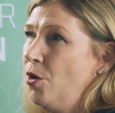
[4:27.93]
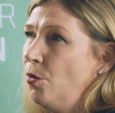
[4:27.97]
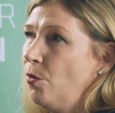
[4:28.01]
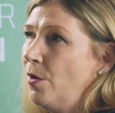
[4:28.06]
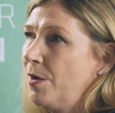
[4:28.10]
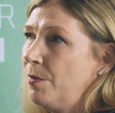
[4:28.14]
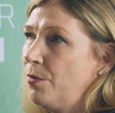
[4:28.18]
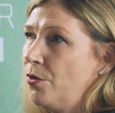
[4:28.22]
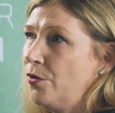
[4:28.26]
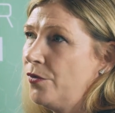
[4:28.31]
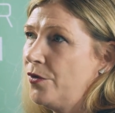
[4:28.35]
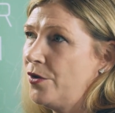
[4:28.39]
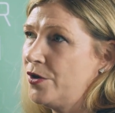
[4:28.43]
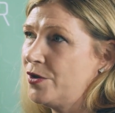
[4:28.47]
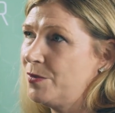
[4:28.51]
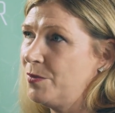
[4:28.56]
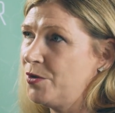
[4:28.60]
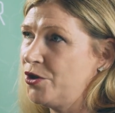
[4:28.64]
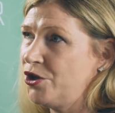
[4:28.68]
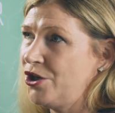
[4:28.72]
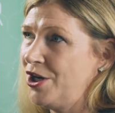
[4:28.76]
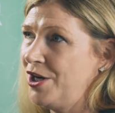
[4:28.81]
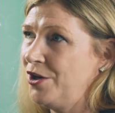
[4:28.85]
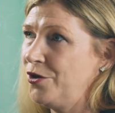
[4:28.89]
We put those
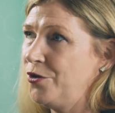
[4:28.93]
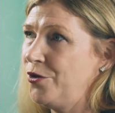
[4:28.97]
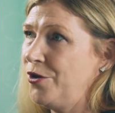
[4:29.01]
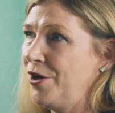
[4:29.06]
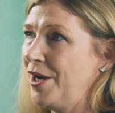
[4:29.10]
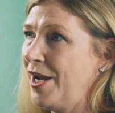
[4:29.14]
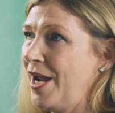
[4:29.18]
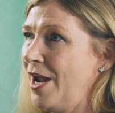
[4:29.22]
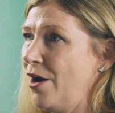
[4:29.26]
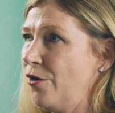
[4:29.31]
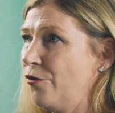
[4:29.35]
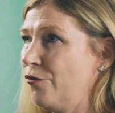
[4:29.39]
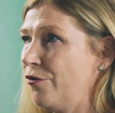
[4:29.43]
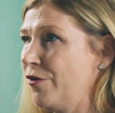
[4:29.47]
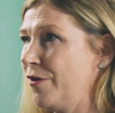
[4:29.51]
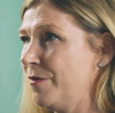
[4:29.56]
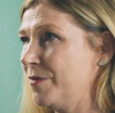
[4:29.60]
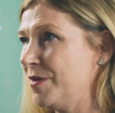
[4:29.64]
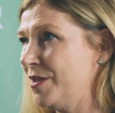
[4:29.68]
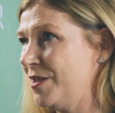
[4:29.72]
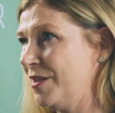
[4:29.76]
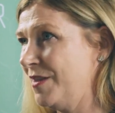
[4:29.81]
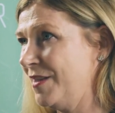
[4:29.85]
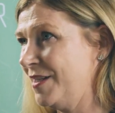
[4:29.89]
machine learning
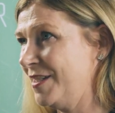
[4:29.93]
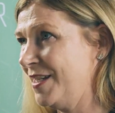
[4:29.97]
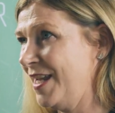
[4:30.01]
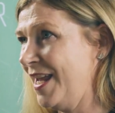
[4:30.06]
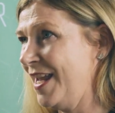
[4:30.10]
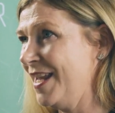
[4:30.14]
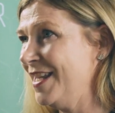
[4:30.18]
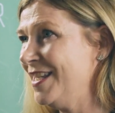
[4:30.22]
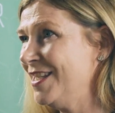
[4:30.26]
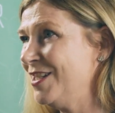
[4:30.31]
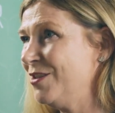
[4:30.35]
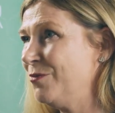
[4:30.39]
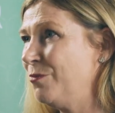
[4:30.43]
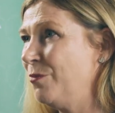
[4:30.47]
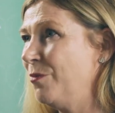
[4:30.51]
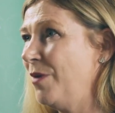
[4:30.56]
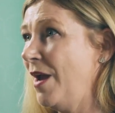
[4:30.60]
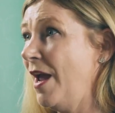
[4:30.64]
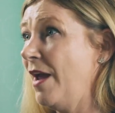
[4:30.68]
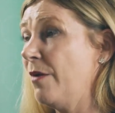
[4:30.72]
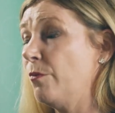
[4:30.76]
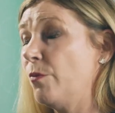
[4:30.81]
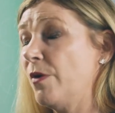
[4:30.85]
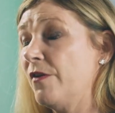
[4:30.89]
algorithms to the test
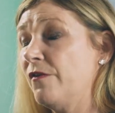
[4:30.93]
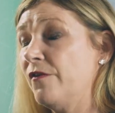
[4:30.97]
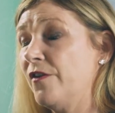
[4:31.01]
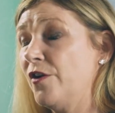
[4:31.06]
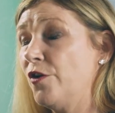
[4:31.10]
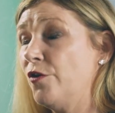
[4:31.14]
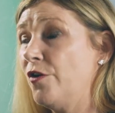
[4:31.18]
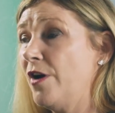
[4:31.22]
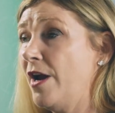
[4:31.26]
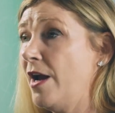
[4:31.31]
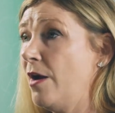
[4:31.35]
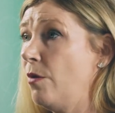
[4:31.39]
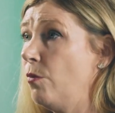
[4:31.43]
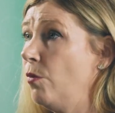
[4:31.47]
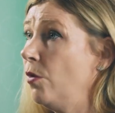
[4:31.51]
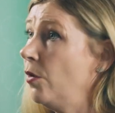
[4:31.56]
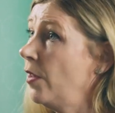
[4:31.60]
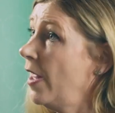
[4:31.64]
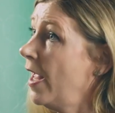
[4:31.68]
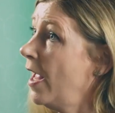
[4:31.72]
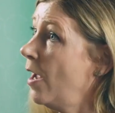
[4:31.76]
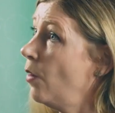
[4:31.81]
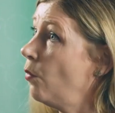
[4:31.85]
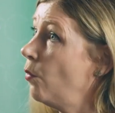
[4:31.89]
and we figure out, well,
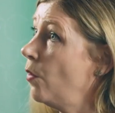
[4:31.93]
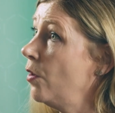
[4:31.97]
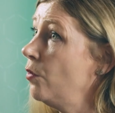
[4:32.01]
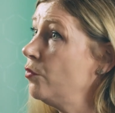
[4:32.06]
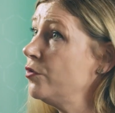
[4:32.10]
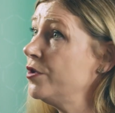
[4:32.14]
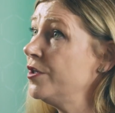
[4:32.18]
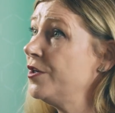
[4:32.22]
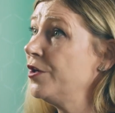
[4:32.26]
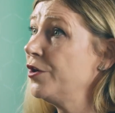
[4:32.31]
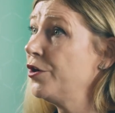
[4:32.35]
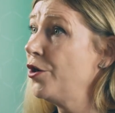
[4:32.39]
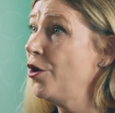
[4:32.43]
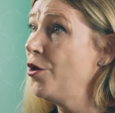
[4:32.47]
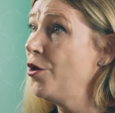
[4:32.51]
how well did it